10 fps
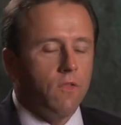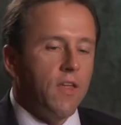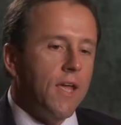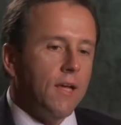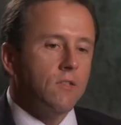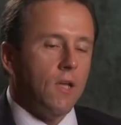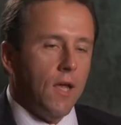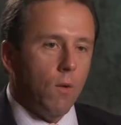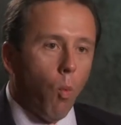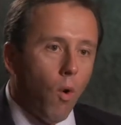things
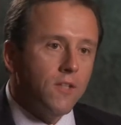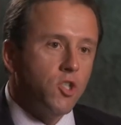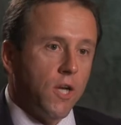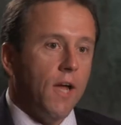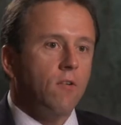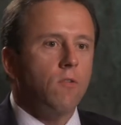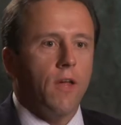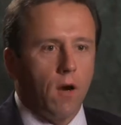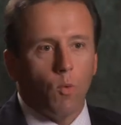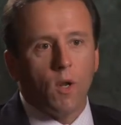in one channel
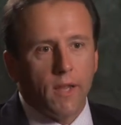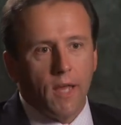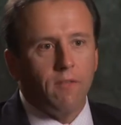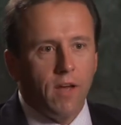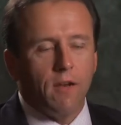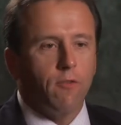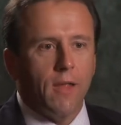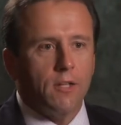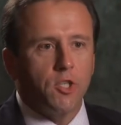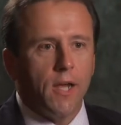that are really innovative for
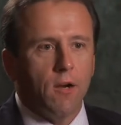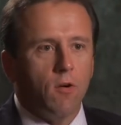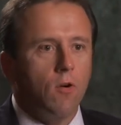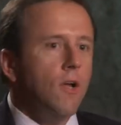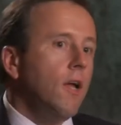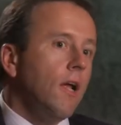that channel,